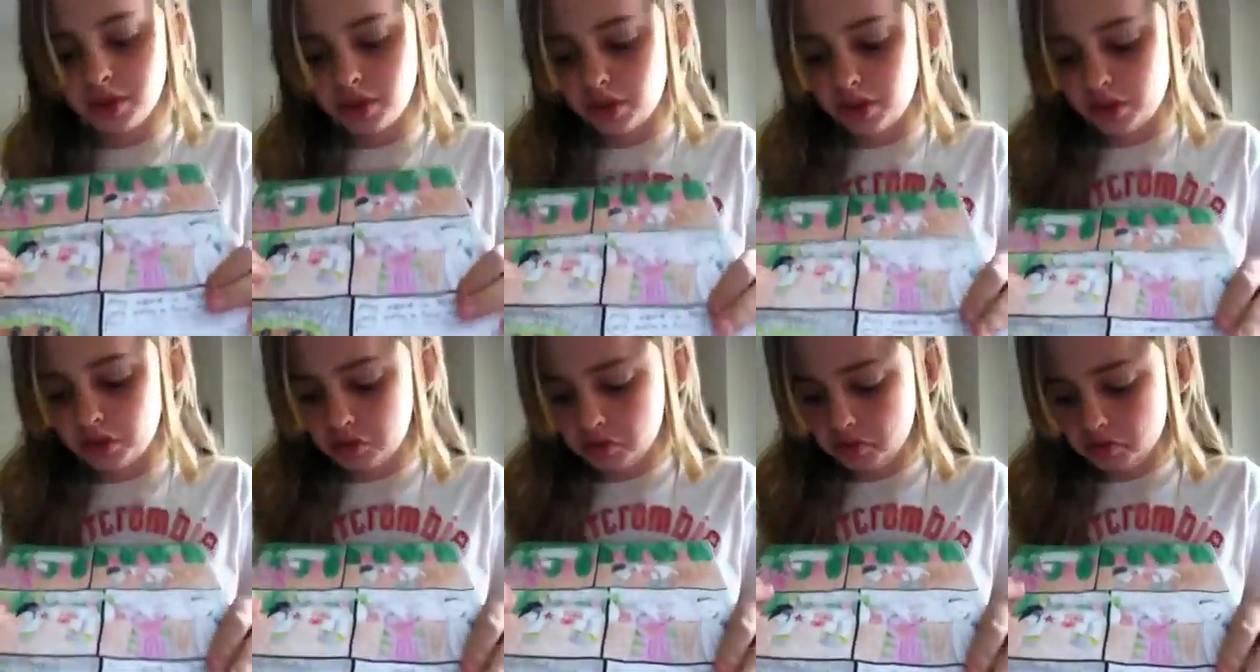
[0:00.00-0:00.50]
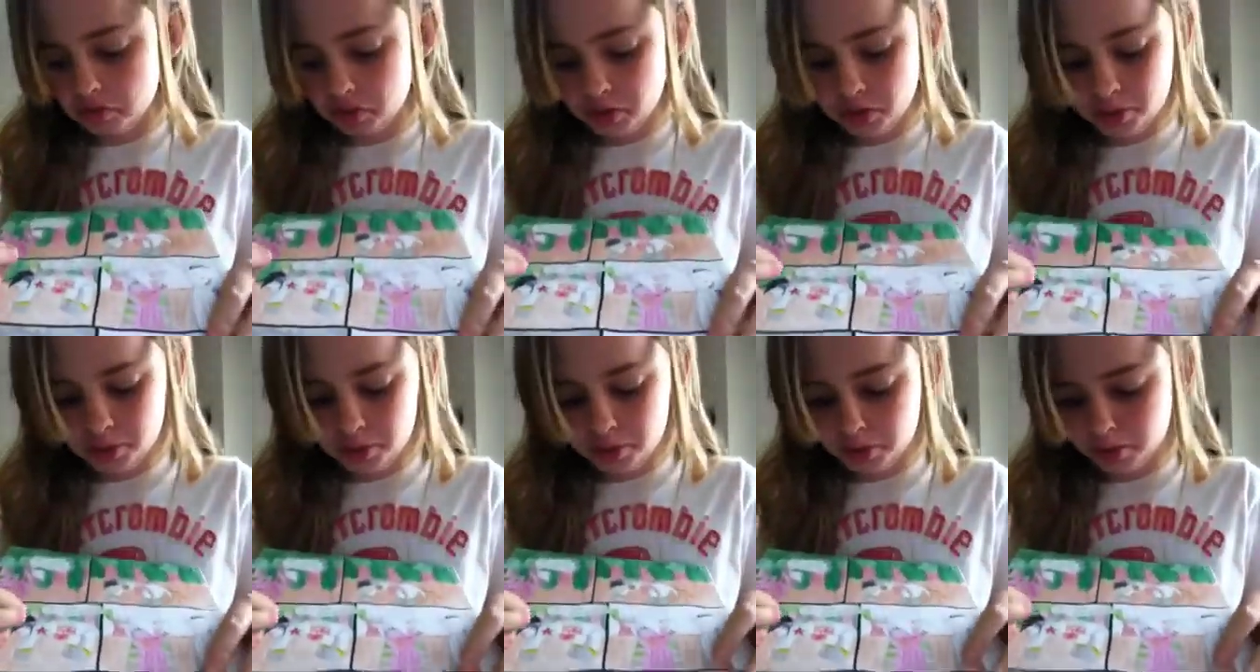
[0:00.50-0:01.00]
And
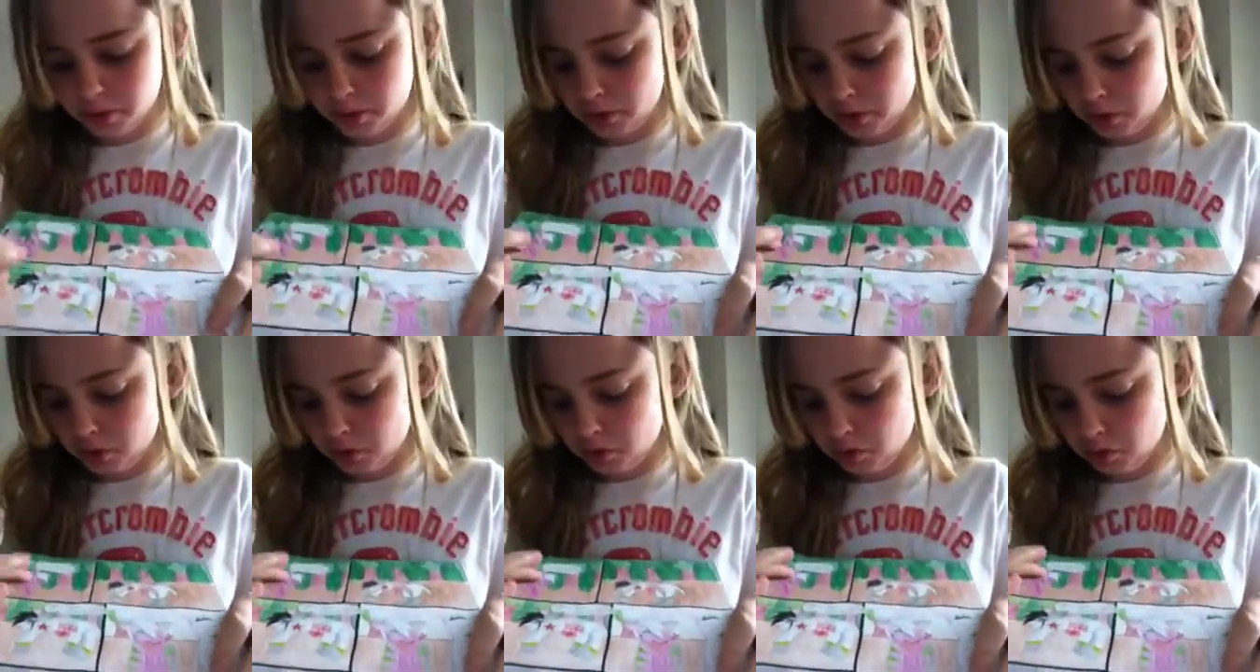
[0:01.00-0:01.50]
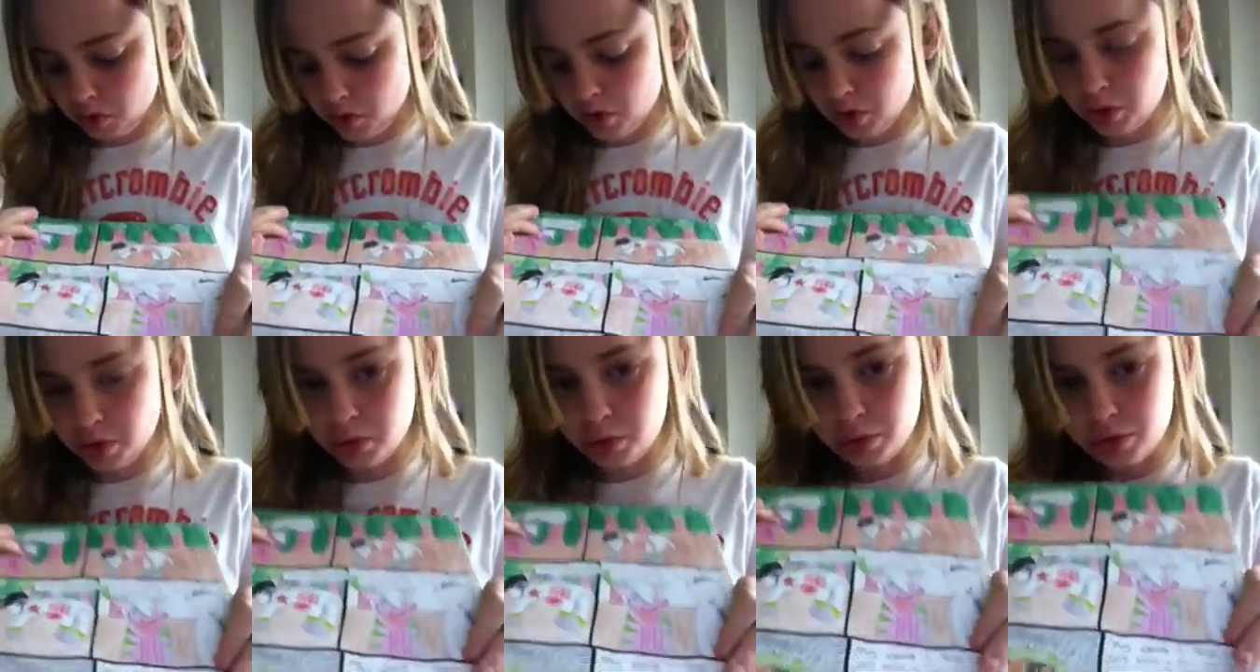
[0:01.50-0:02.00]

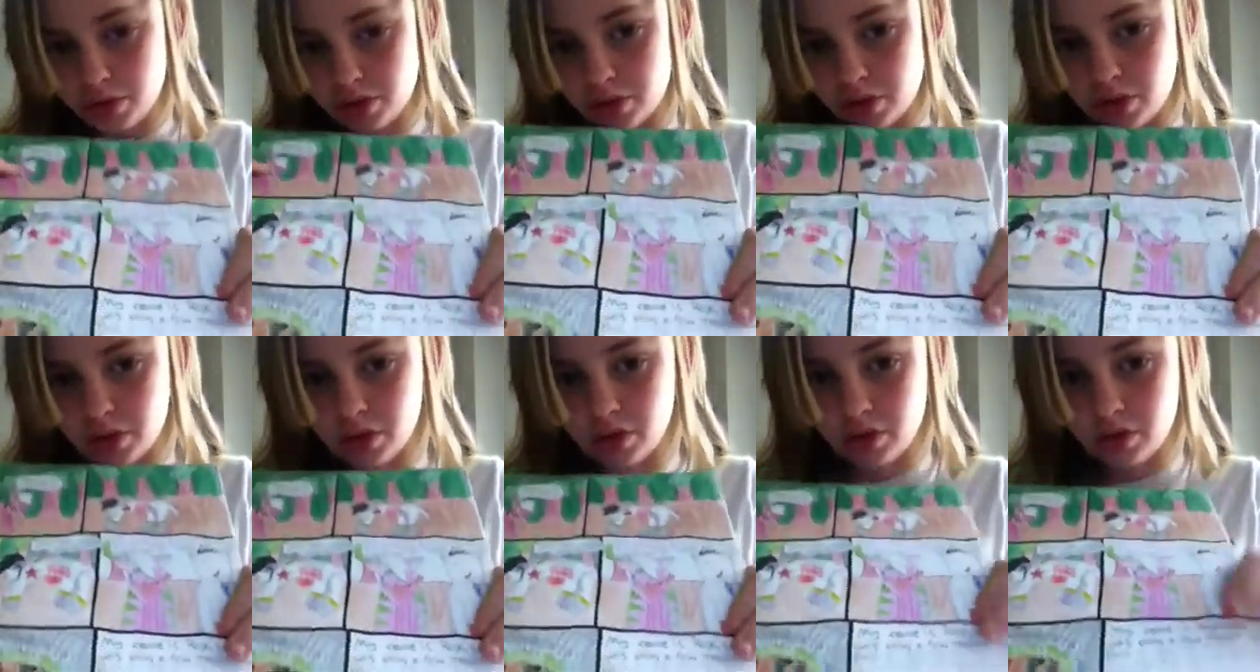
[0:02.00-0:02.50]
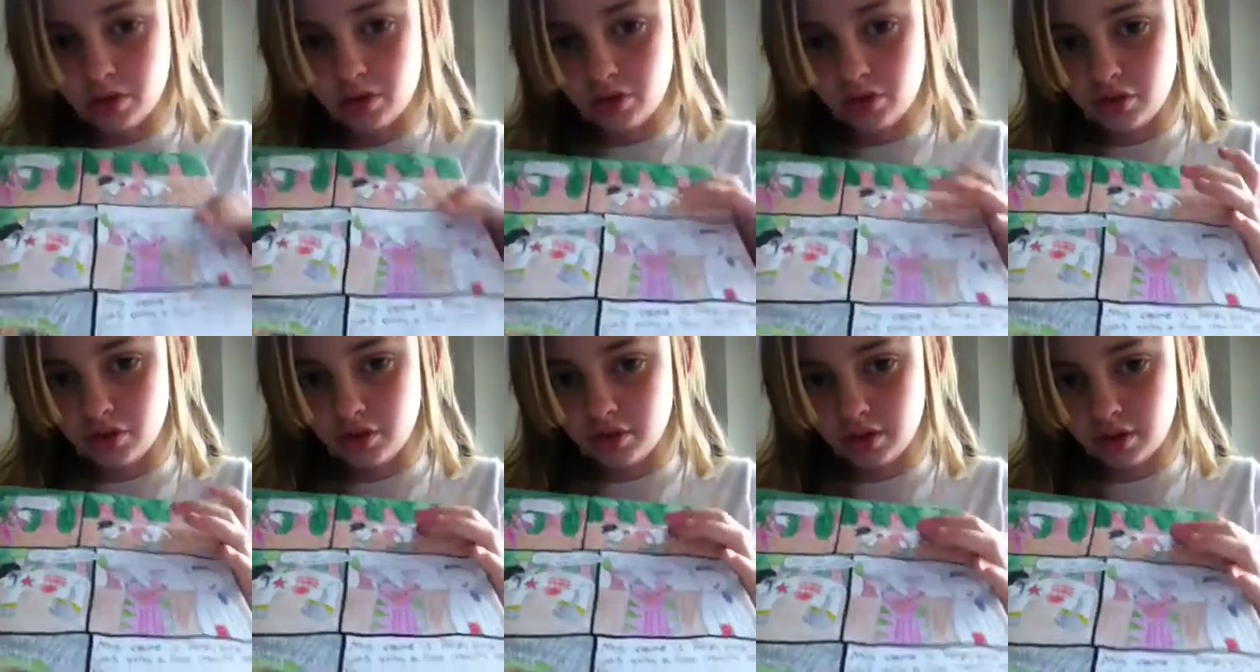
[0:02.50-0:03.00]
Rose, and then
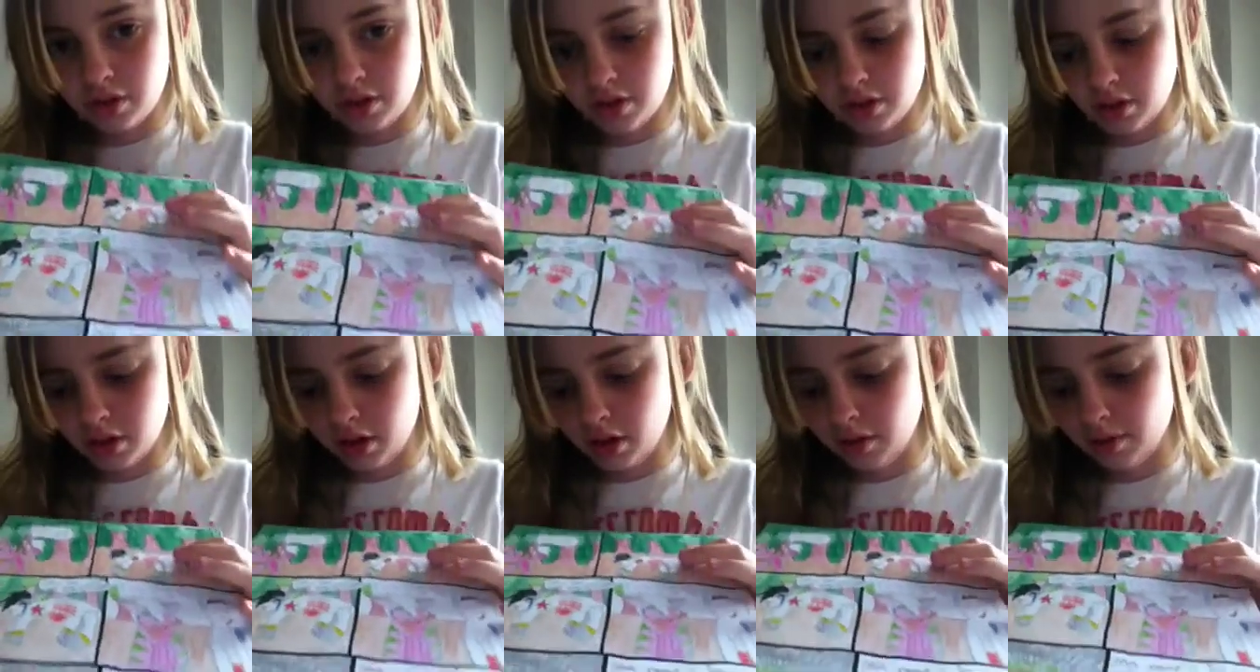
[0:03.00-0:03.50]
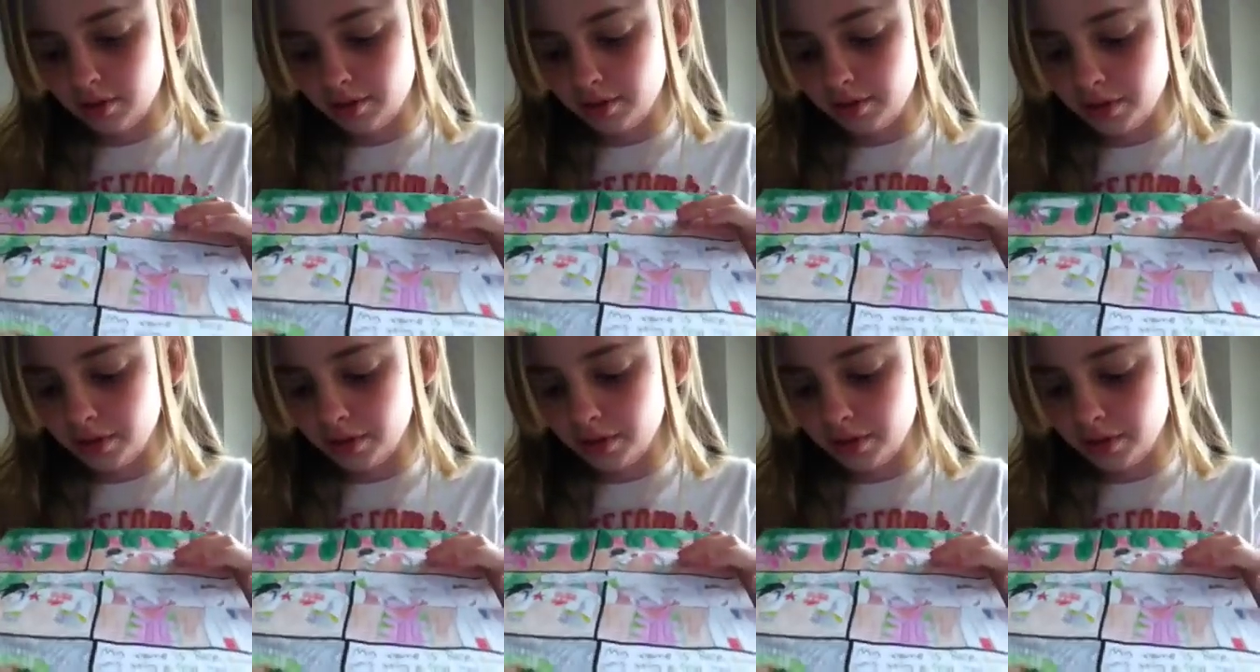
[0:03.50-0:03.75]
she's in there.